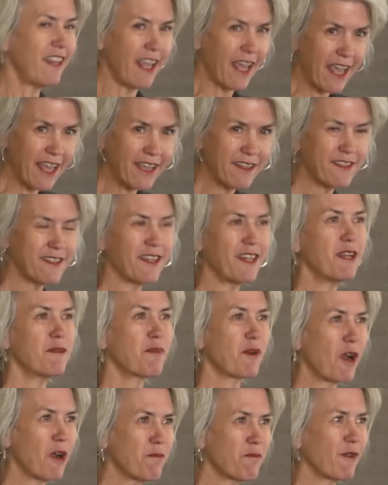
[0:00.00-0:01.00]
It's an
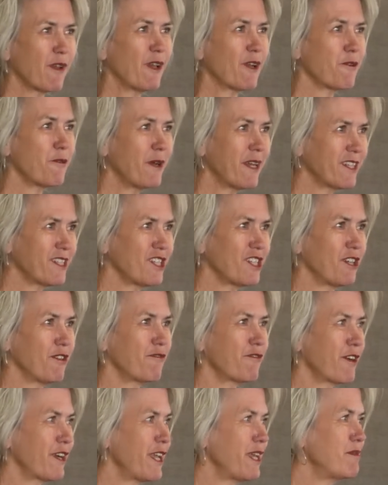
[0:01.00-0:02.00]
appropriate question
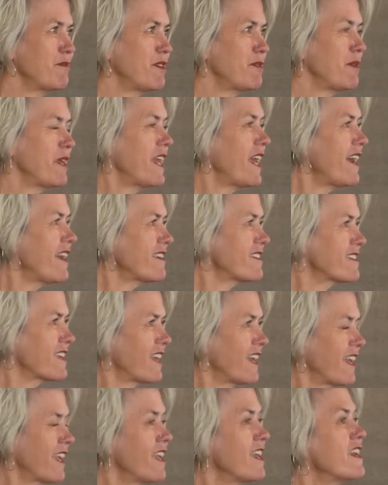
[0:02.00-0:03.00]
for him to be
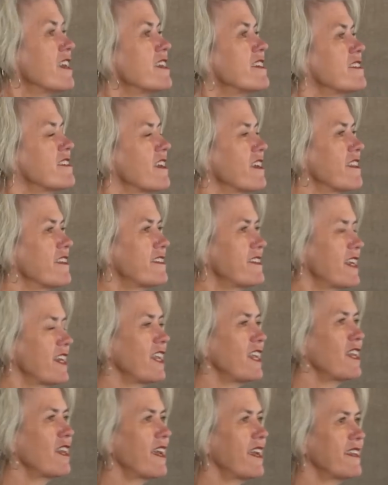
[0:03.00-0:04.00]
asking. So the
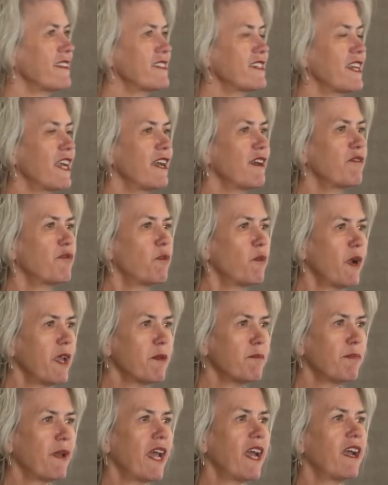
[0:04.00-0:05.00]
city light staff
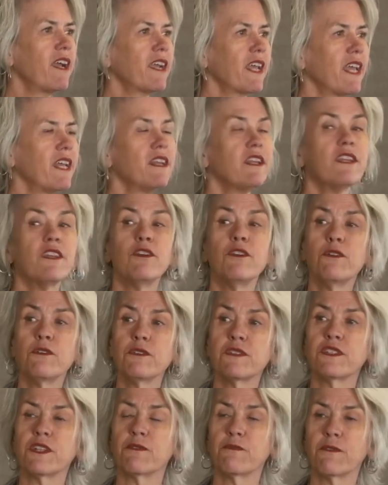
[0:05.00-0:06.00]
went back and
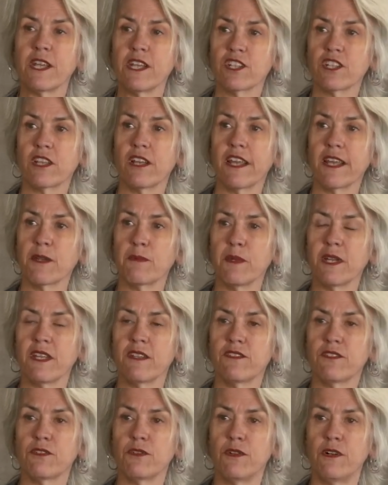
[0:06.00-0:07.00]
used a racial equity
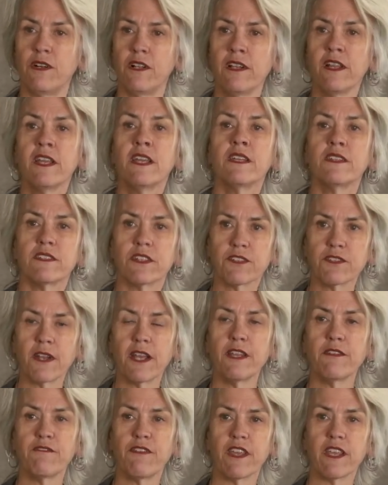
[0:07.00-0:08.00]
tool to try
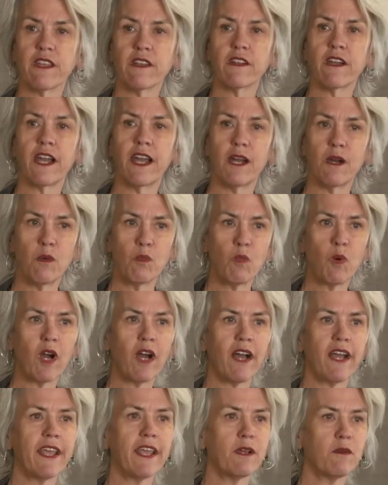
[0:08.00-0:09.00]
and figure out
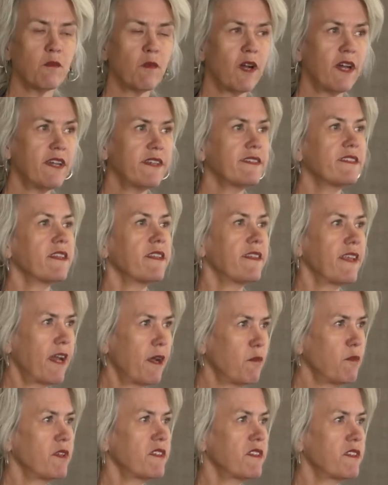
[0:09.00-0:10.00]
why it was that
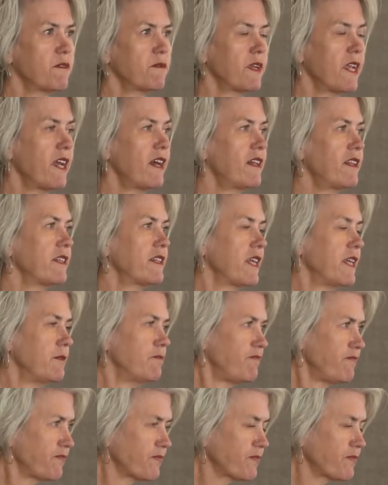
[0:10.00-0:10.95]
that was the reality.